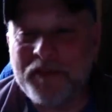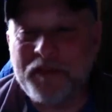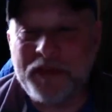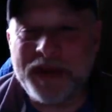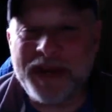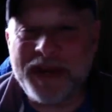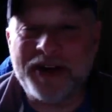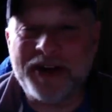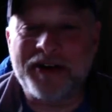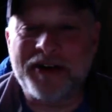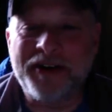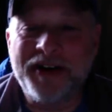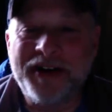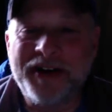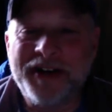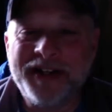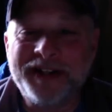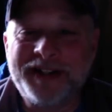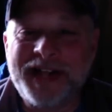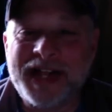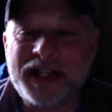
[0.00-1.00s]
beer
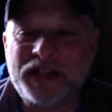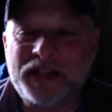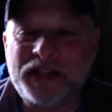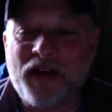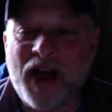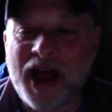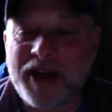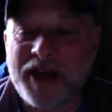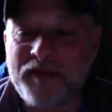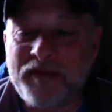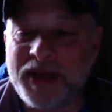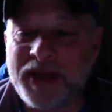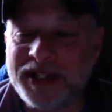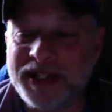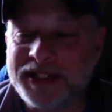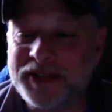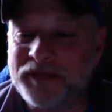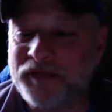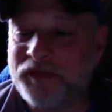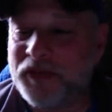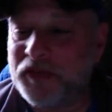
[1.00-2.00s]
takes 5
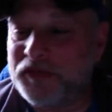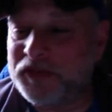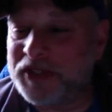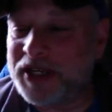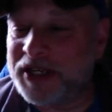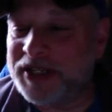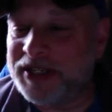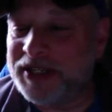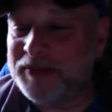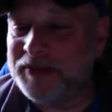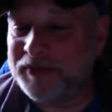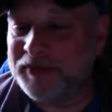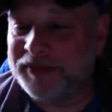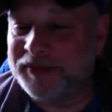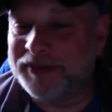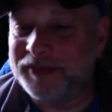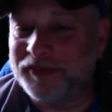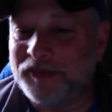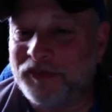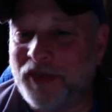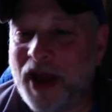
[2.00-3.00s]
minutes and 15,
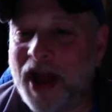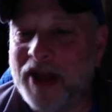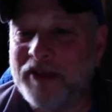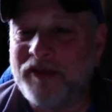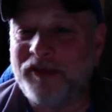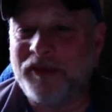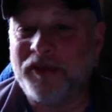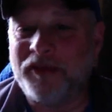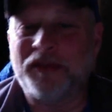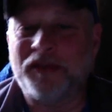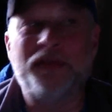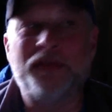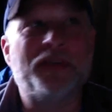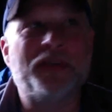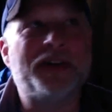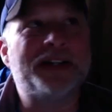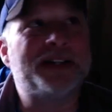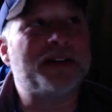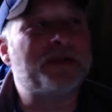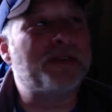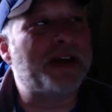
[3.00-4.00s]

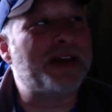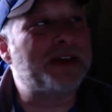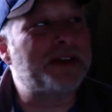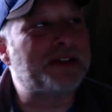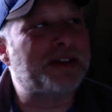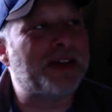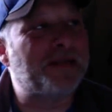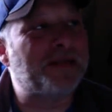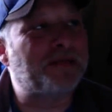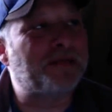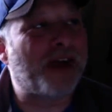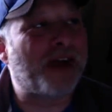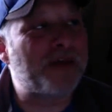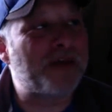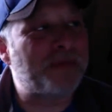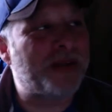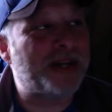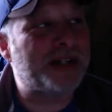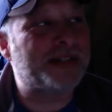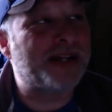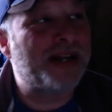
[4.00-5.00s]
what is it? Wait, you said 5
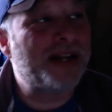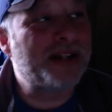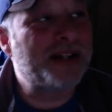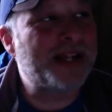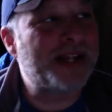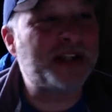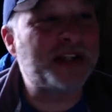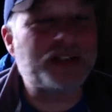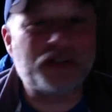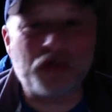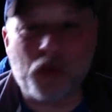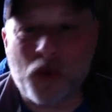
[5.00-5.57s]
minutes? Takes 20.